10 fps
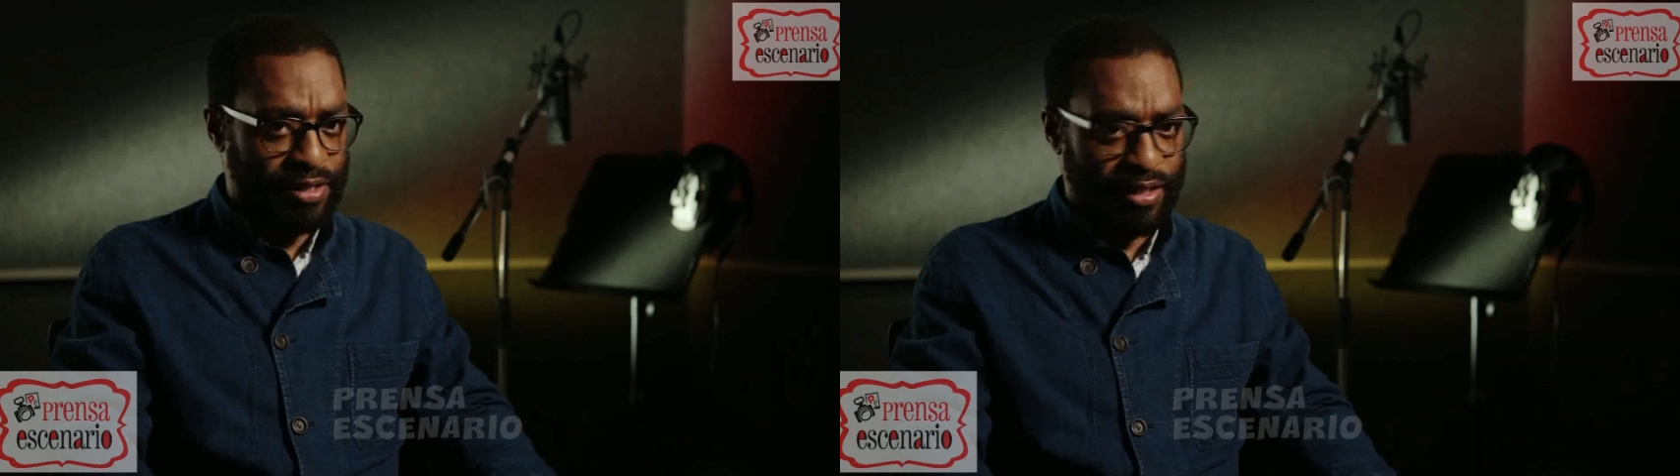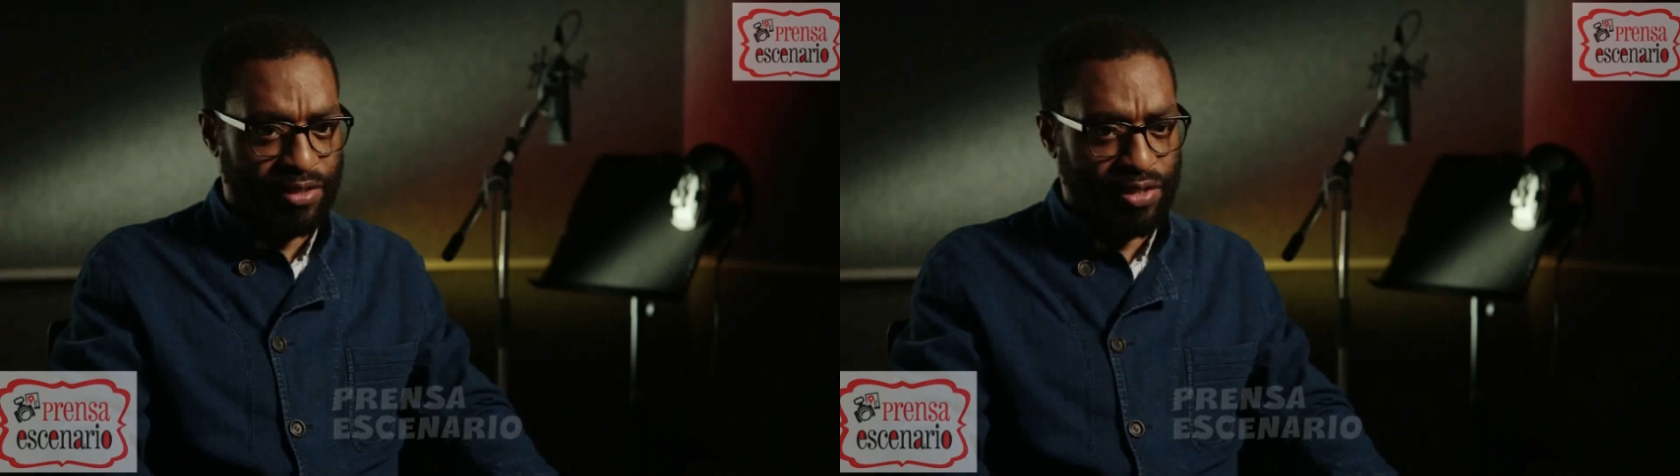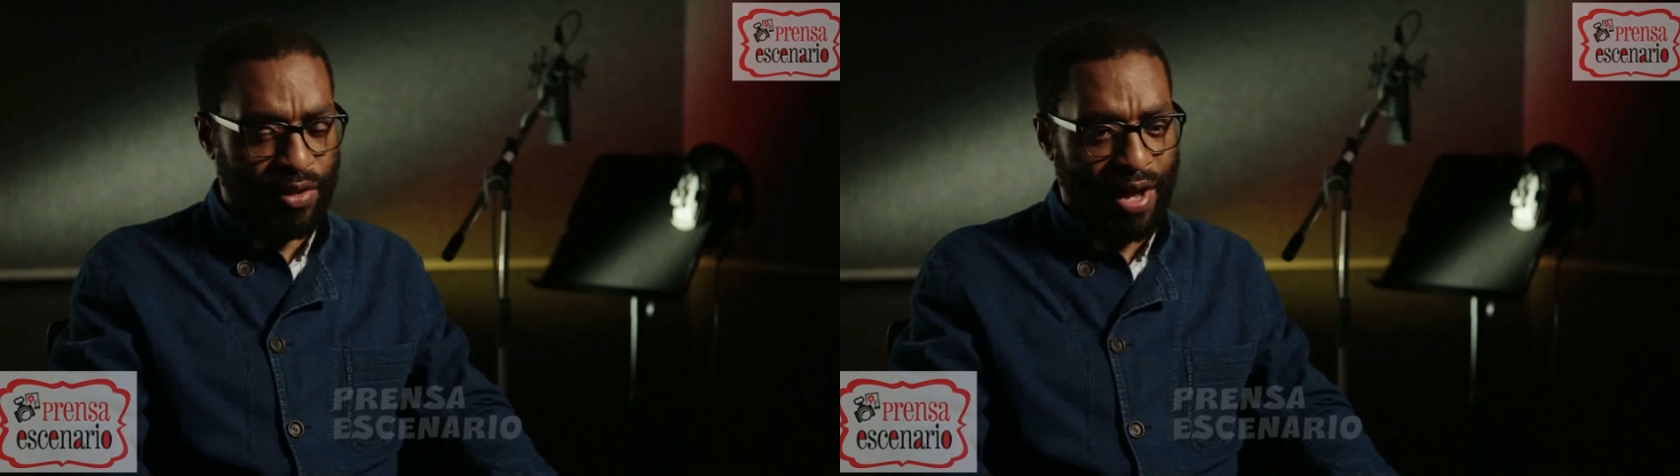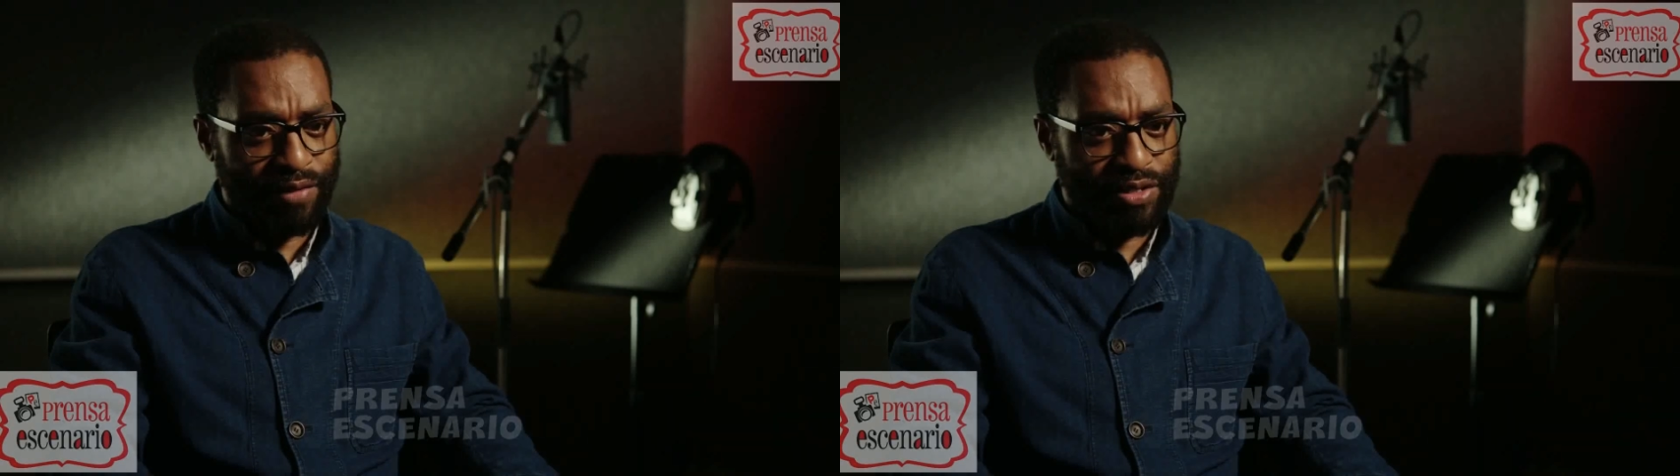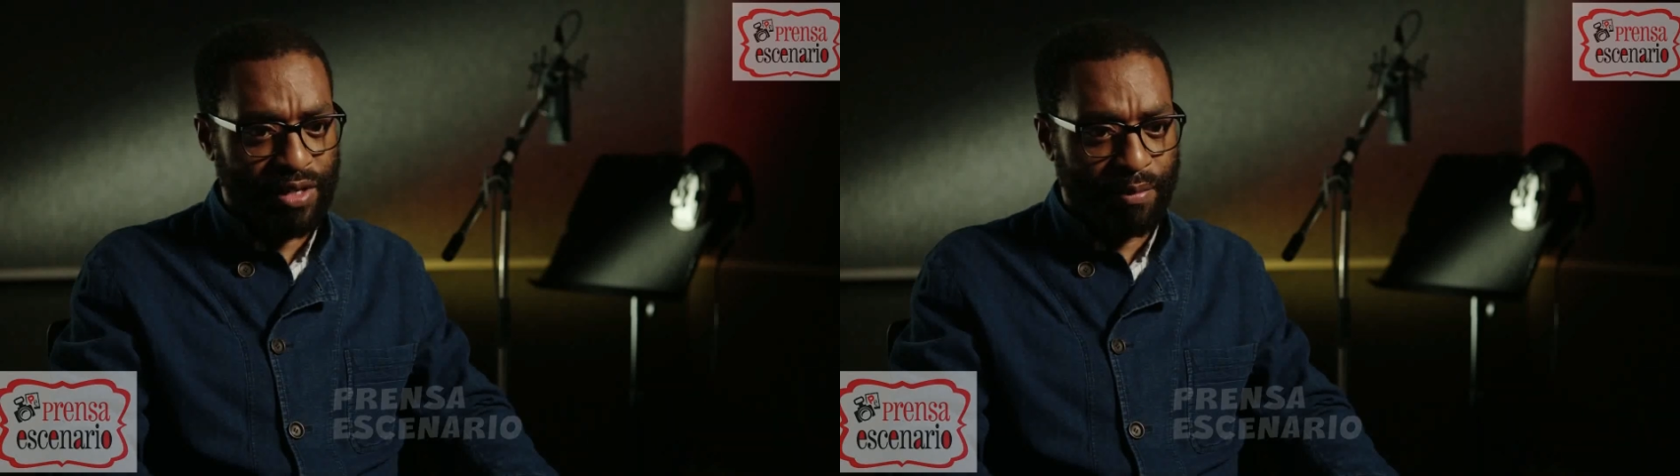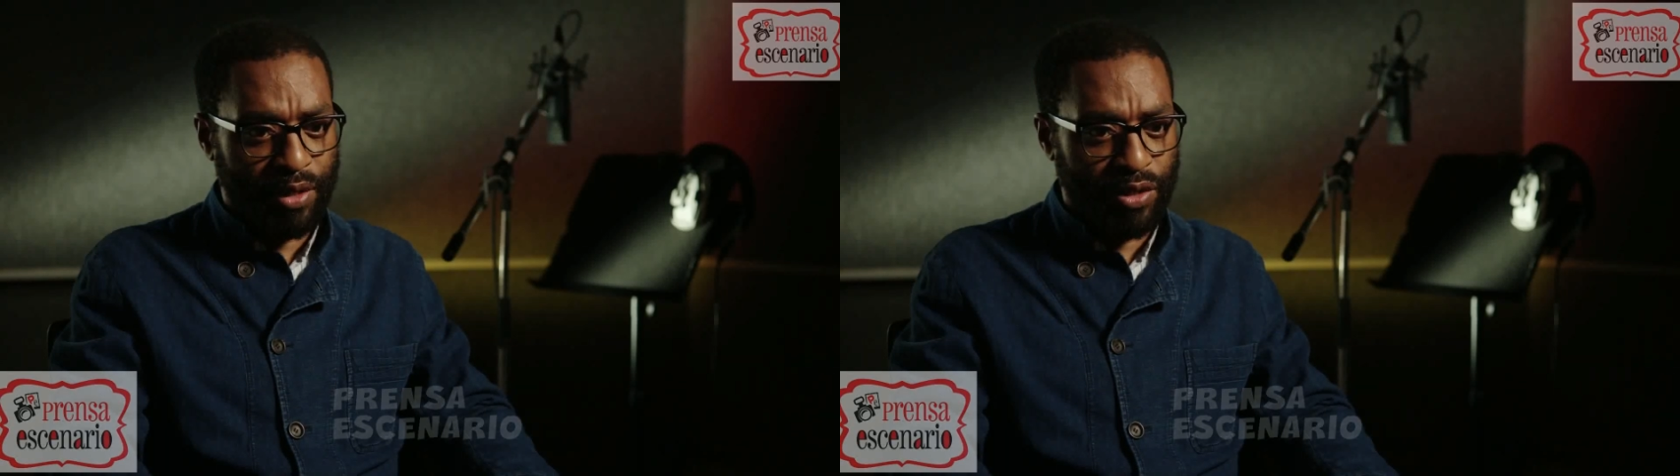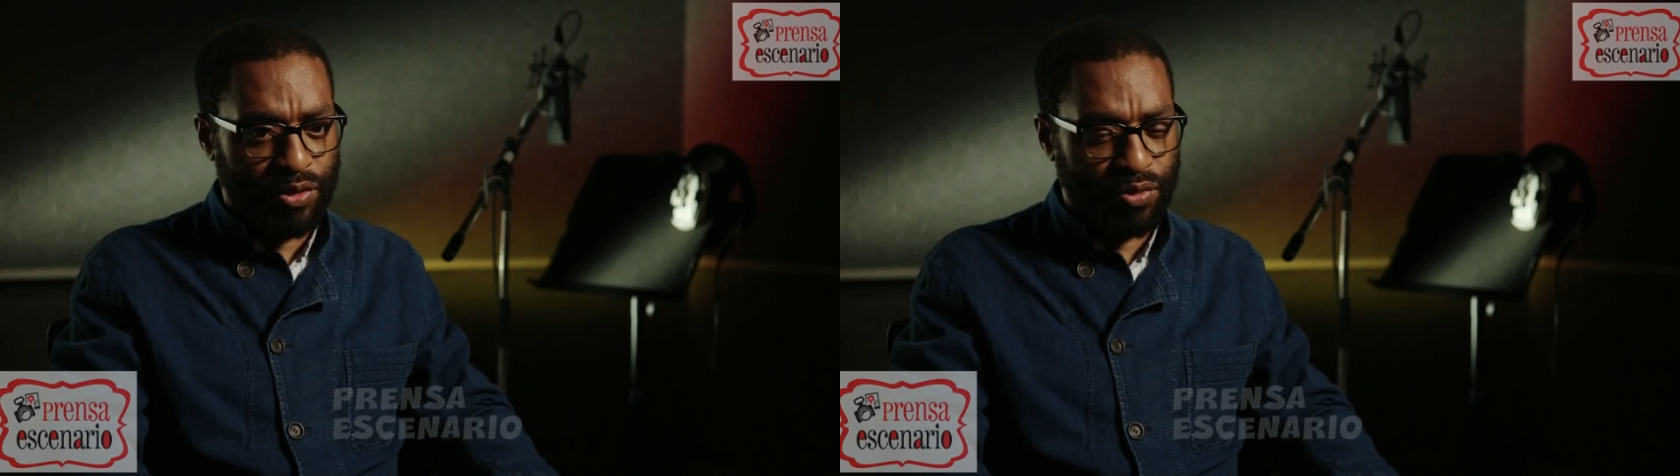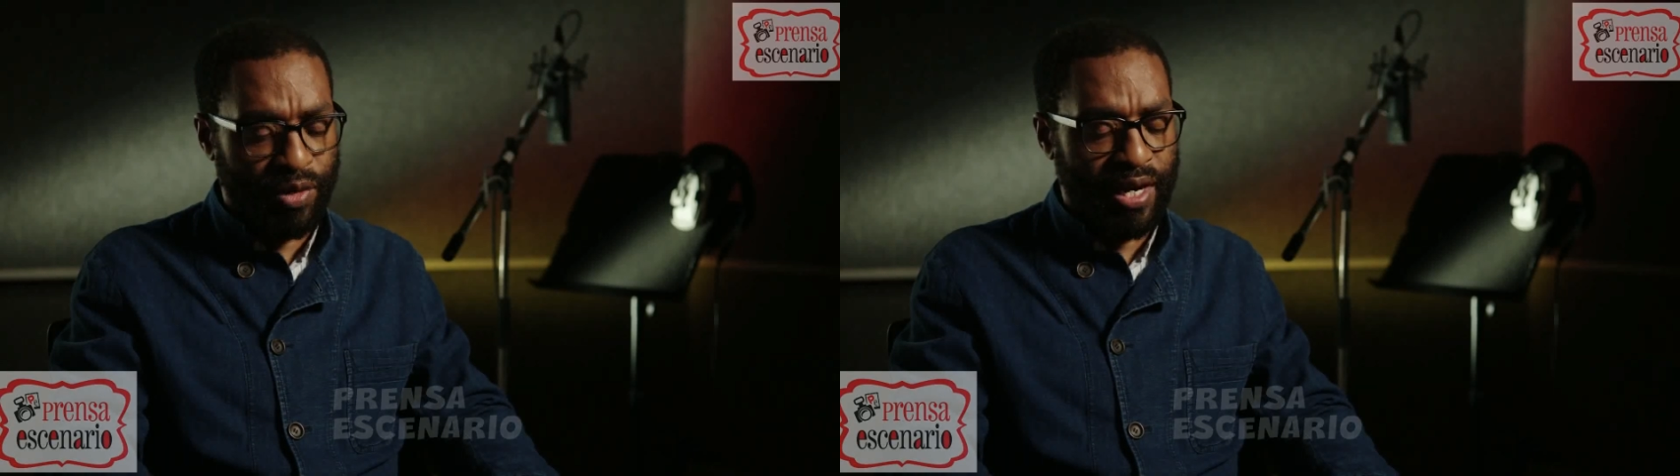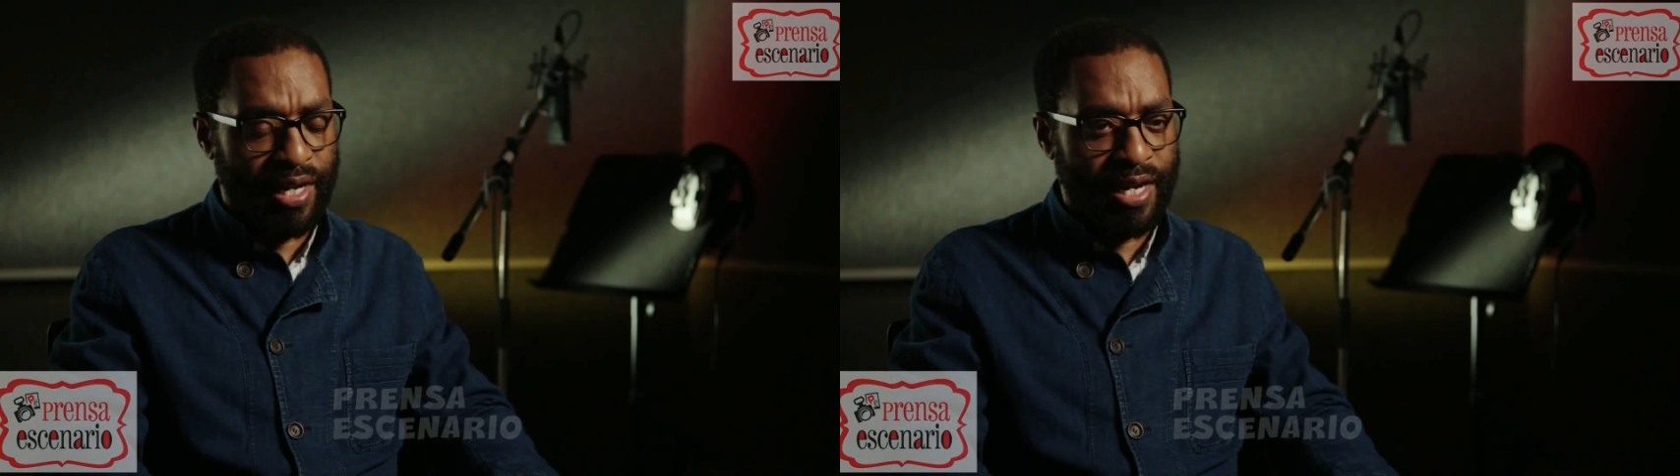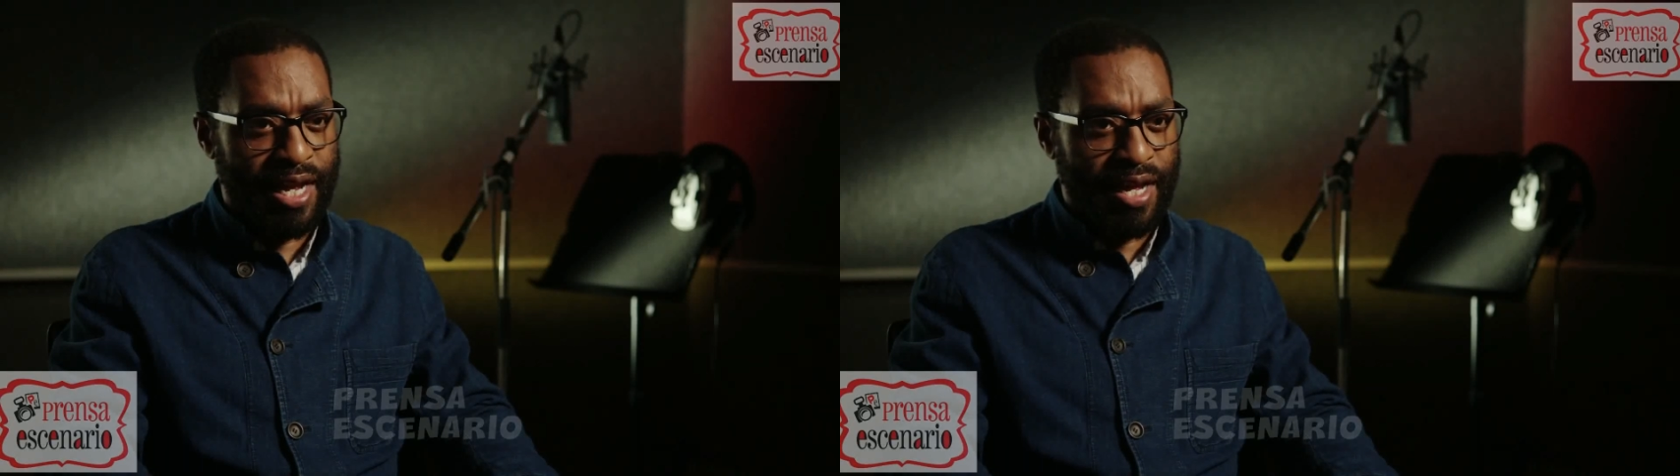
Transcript: and so having somebody who's really